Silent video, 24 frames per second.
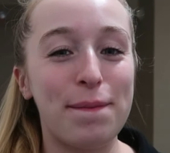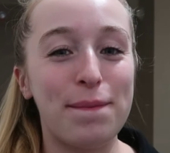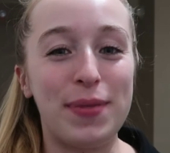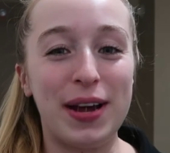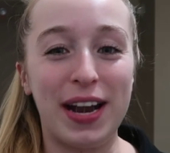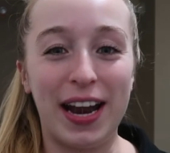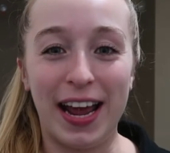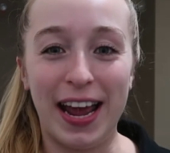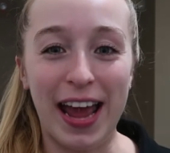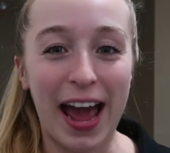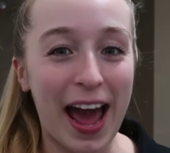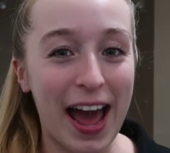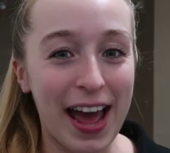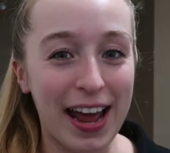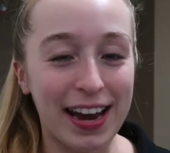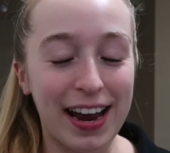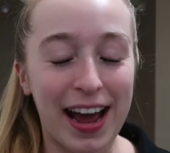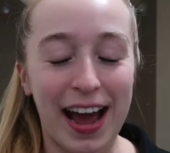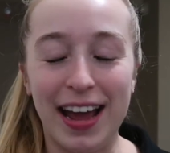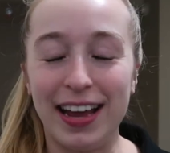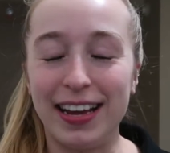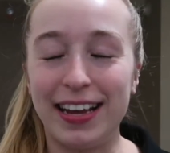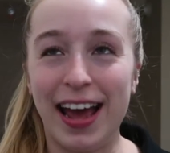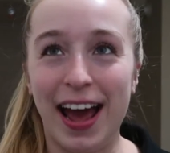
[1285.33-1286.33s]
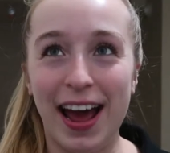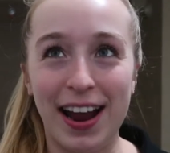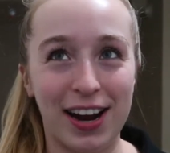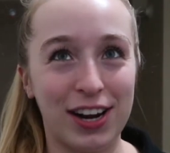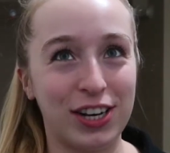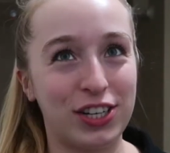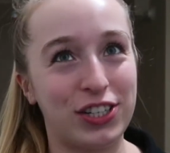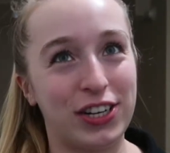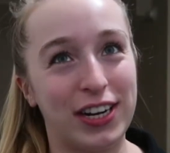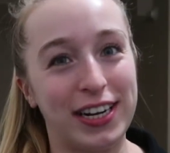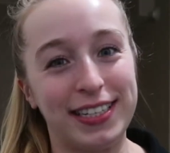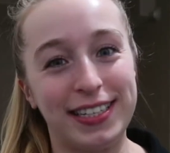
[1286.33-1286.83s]
But again, I
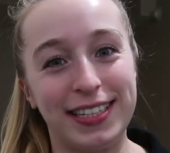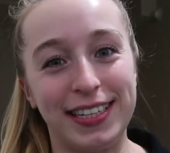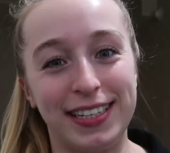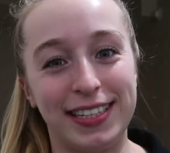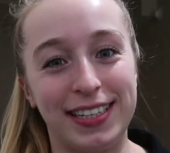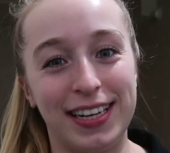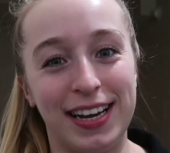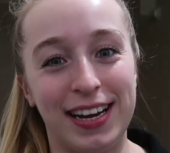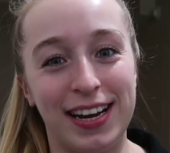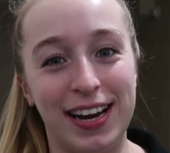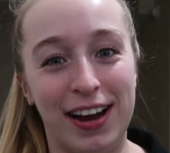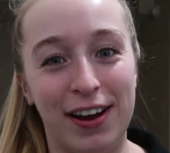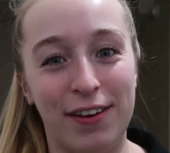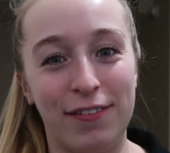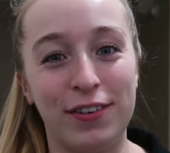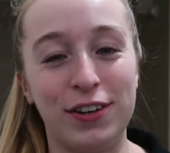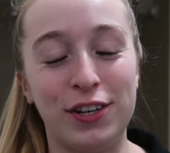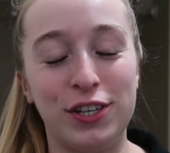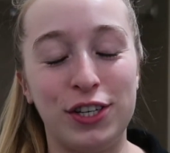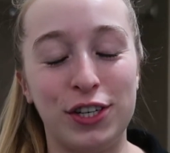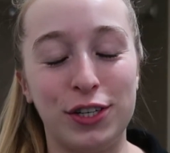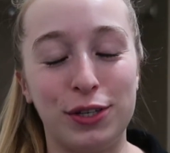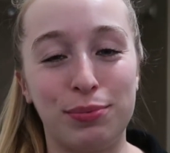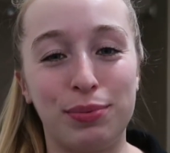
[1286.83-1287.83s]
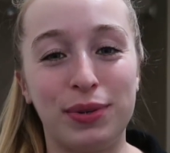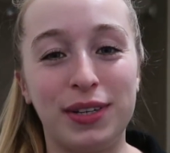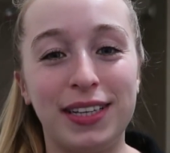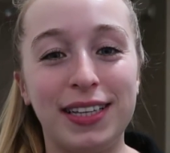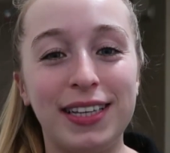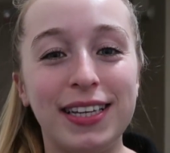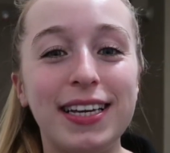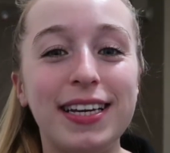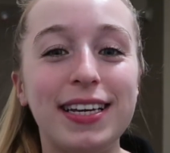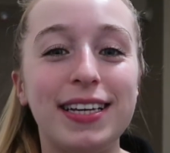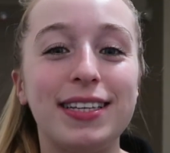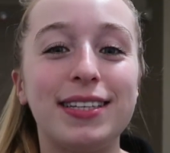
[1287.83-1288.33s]
cannot stress this enough. Just
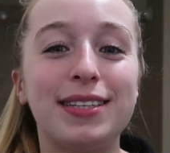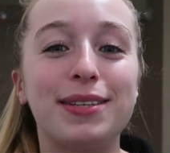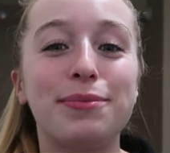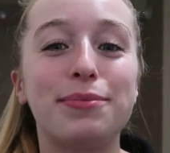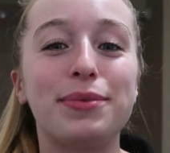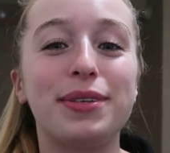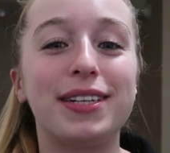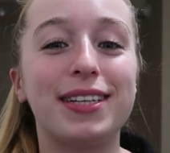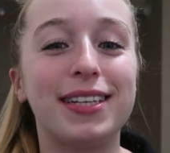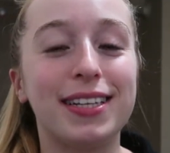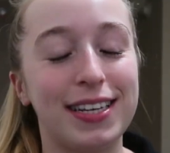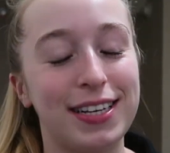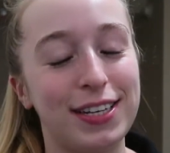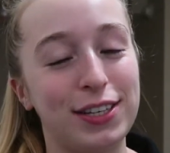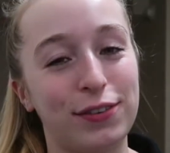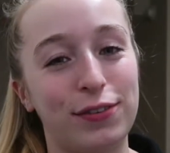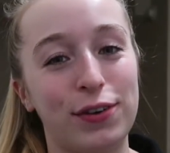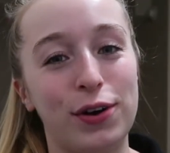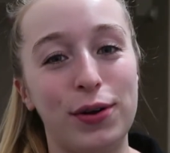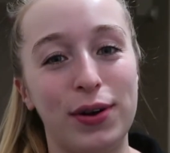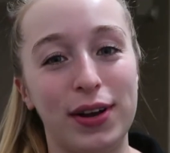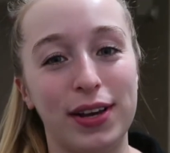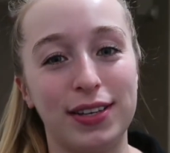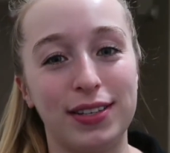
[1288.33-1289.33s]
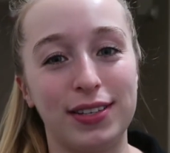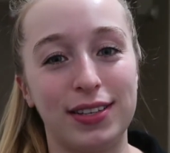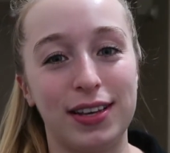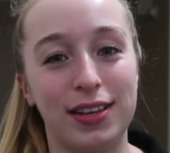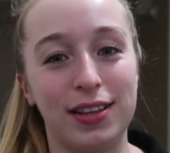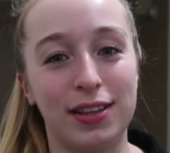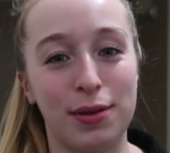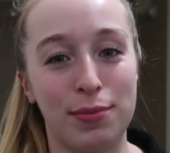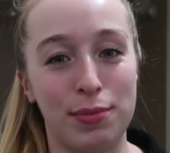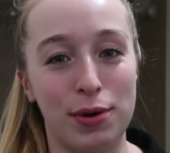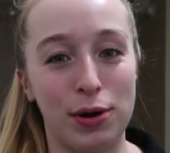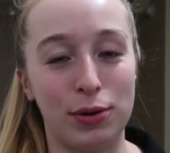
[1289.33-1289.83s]
please, please focus
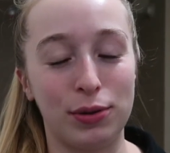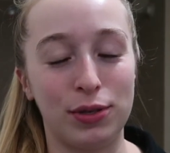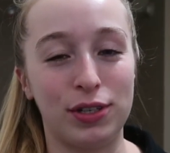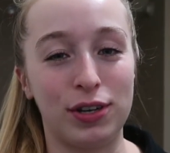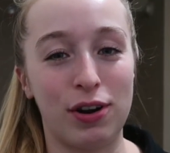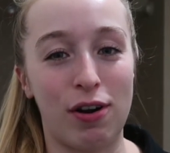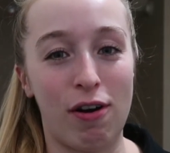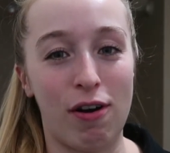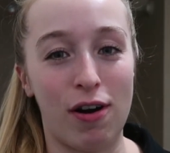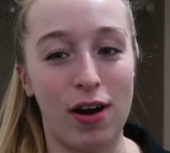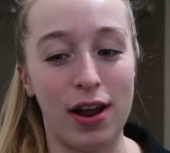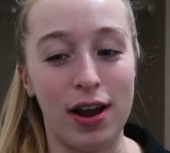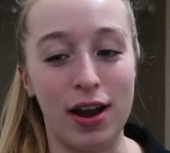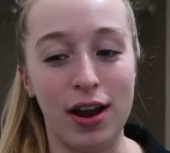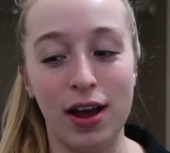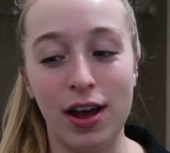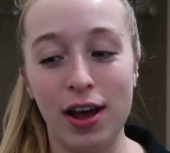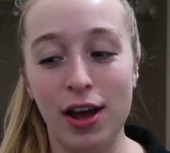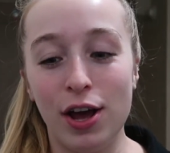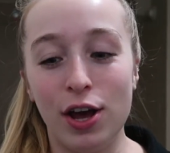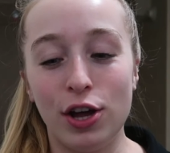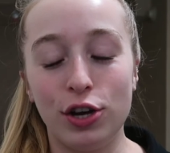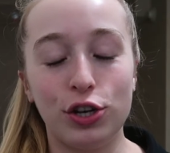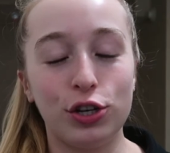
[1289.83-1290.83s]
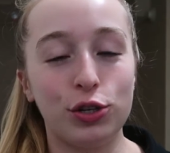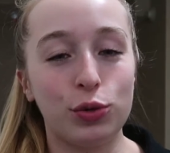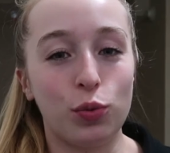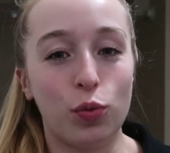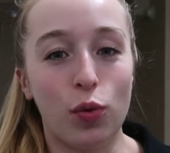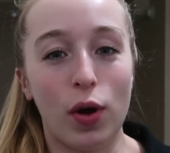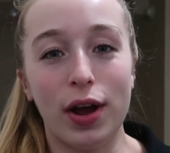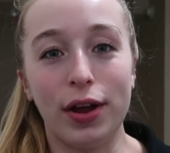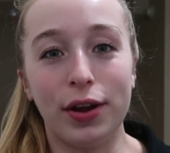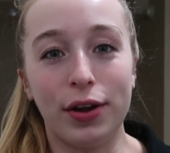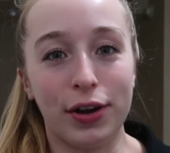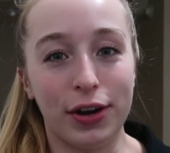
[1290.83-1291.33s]
the most on just
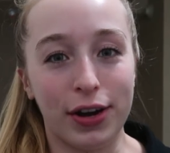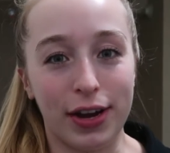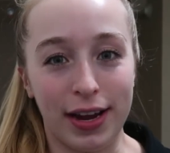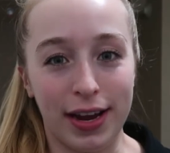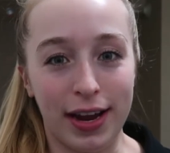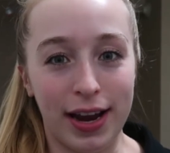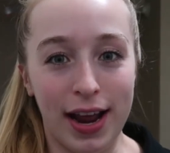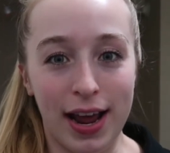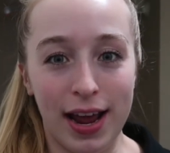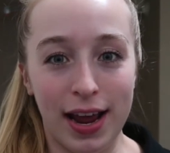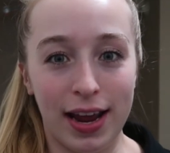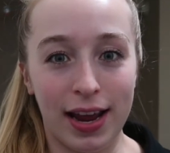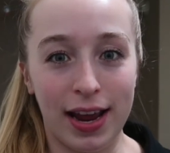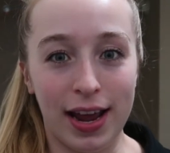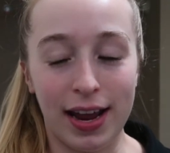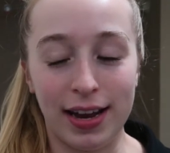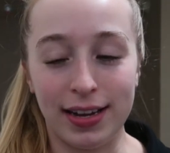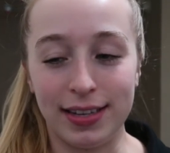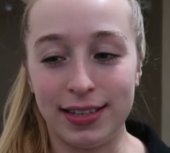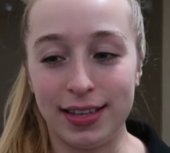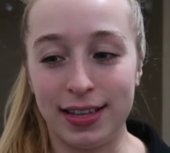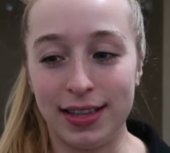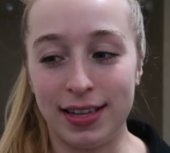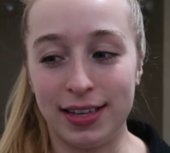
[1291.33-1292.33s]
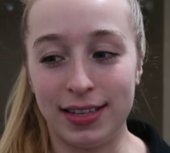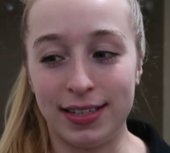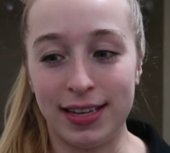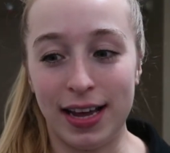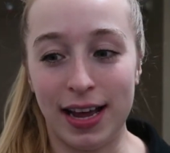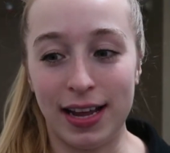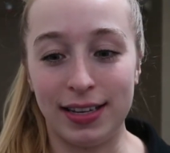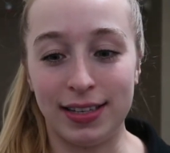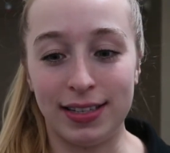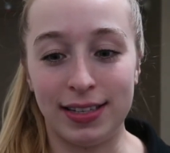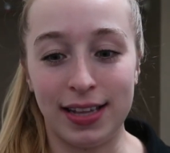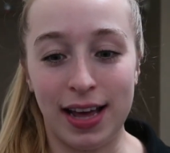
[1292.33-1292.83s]
what you're eating, in the
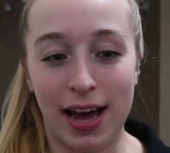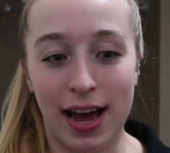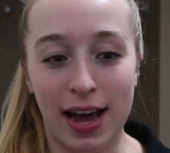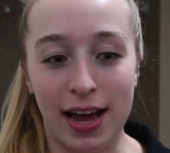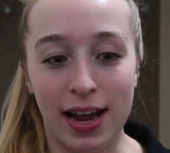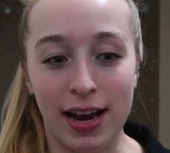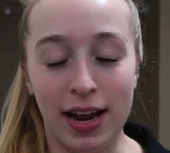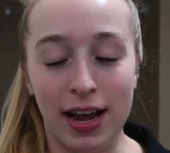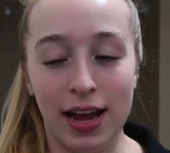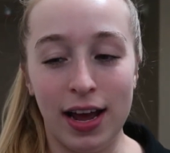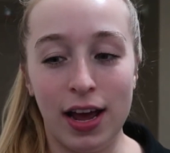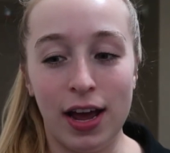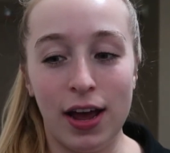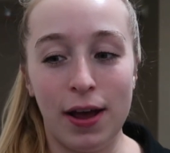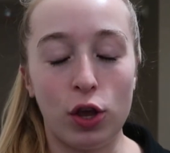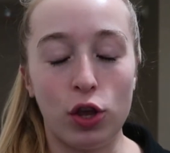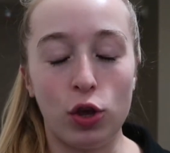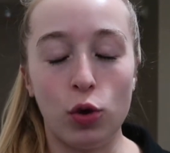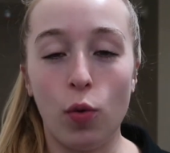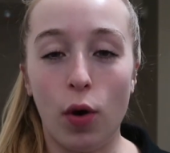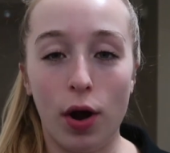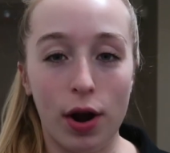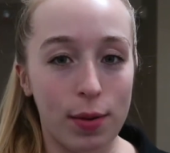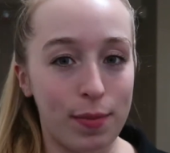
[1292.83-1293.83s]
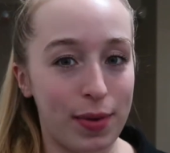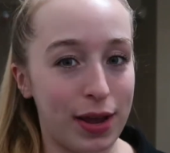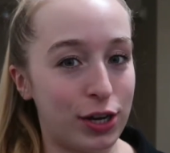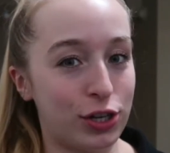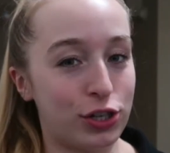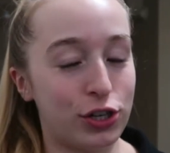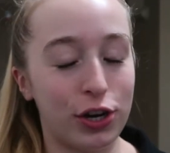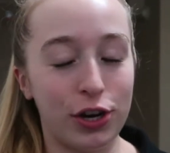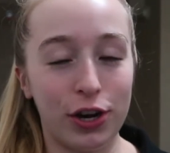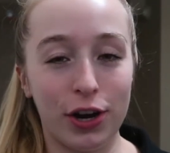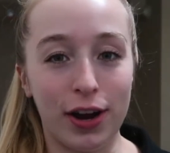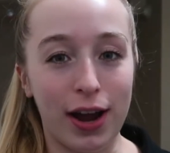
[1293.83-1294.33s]
sense that you want to make
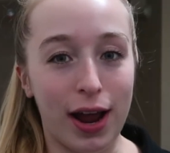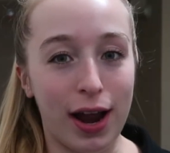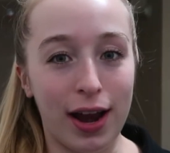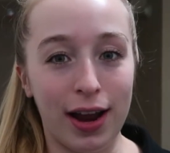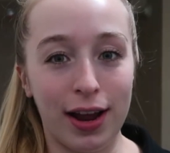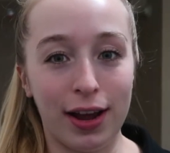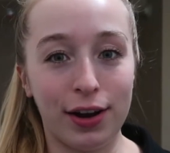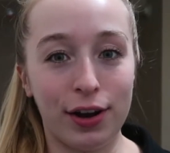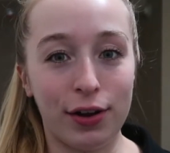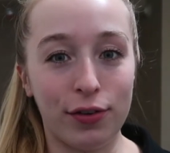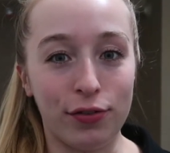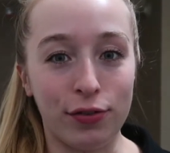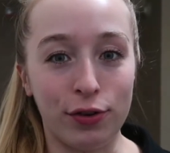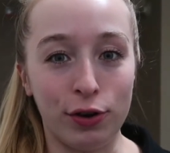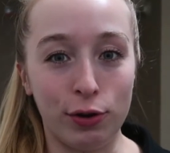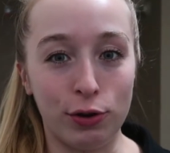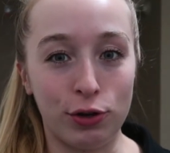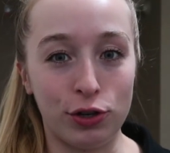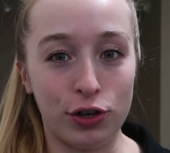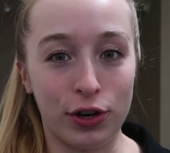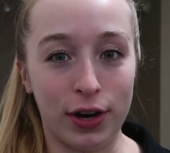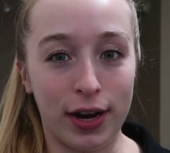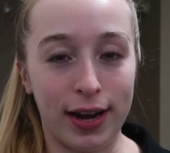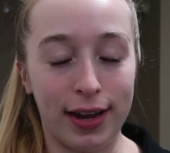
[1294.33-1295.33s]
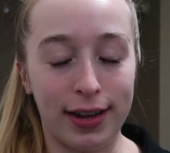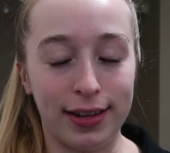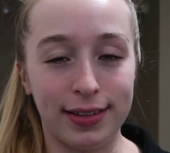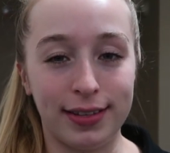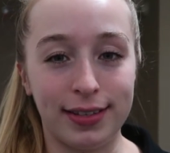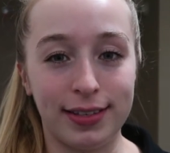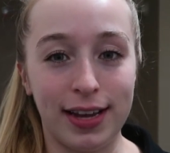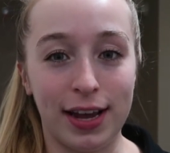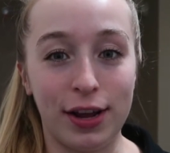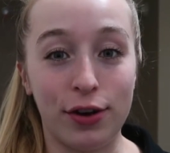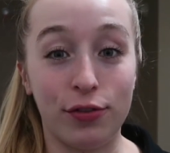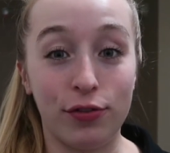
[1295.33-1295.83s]
sure you're getting enough
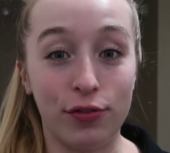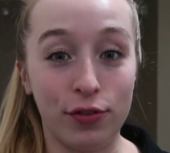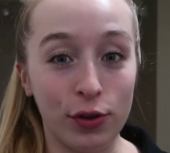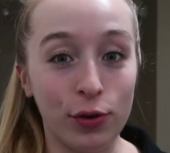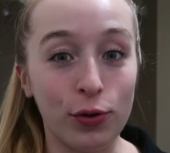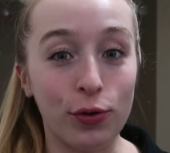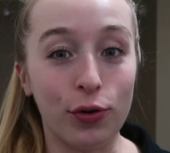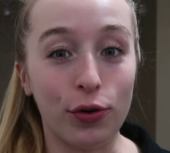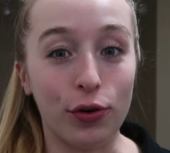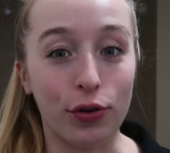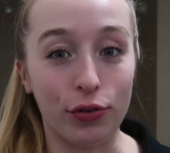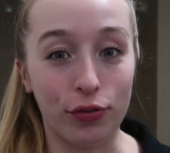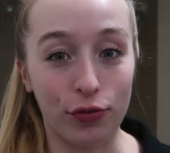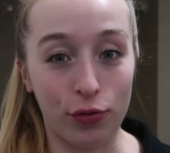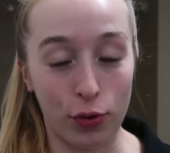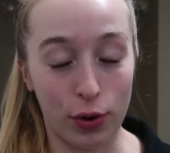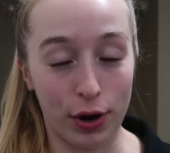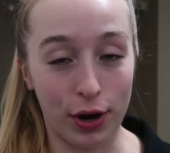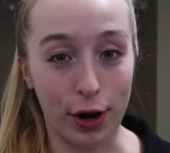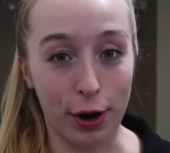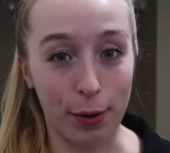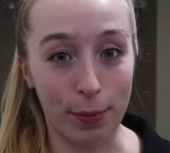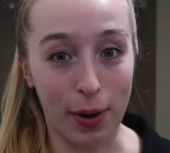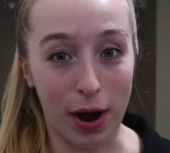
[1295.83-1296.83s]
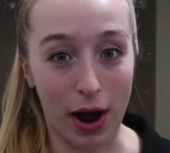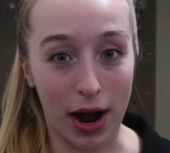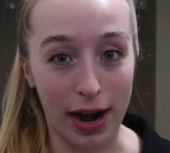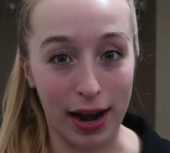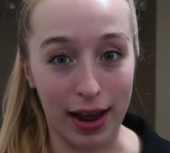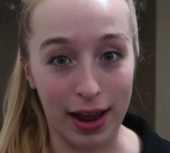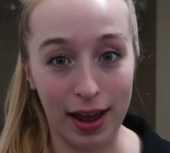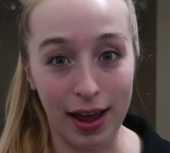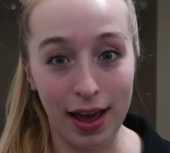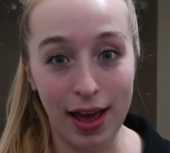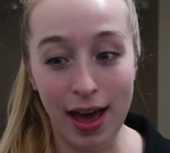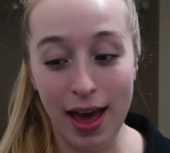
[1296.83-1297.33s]
nutrients and fuel for your
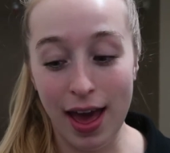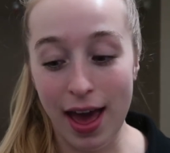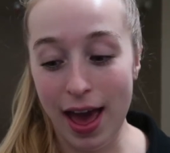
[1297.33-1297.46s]
body.